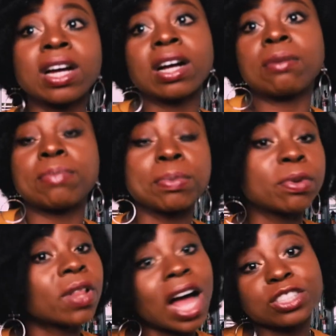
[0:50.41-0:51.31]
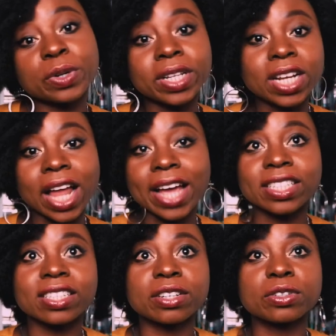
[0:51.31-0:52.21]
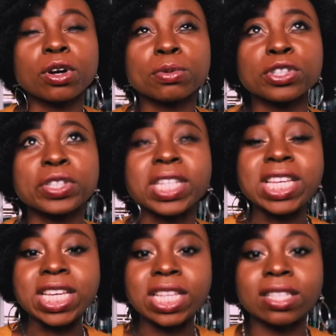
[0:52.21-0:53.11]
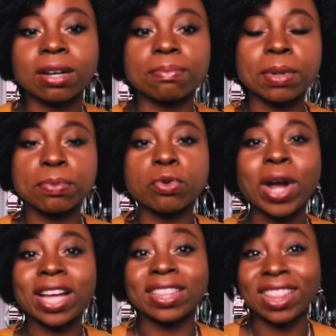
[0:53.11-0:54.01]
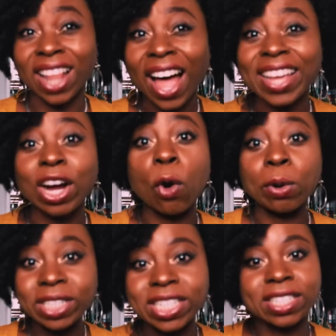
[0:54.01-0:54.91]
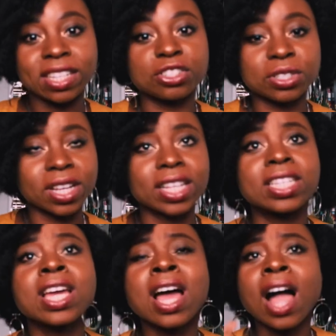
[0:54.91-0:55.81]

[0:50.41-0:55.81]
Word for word: um, people actually lie the second option is um, people can lie unintentionally